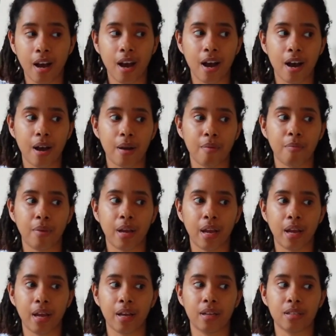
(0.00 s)

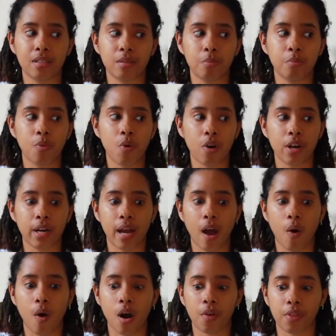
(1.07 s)
And more
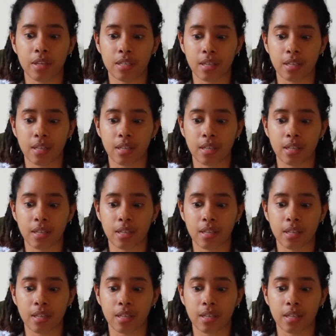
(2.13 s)
now on the